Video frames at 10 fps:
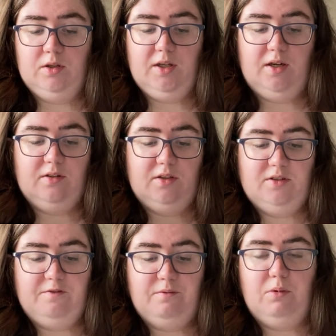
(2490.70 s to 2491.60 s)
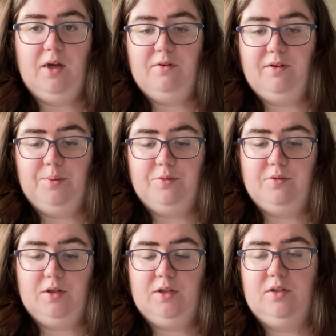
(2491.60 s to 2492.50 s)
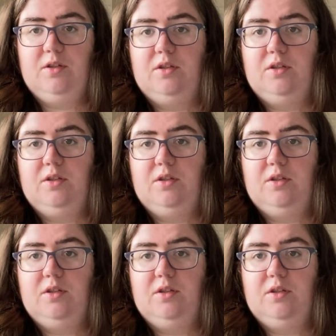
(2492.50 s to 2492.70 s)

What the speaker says: Again, it's white fabric,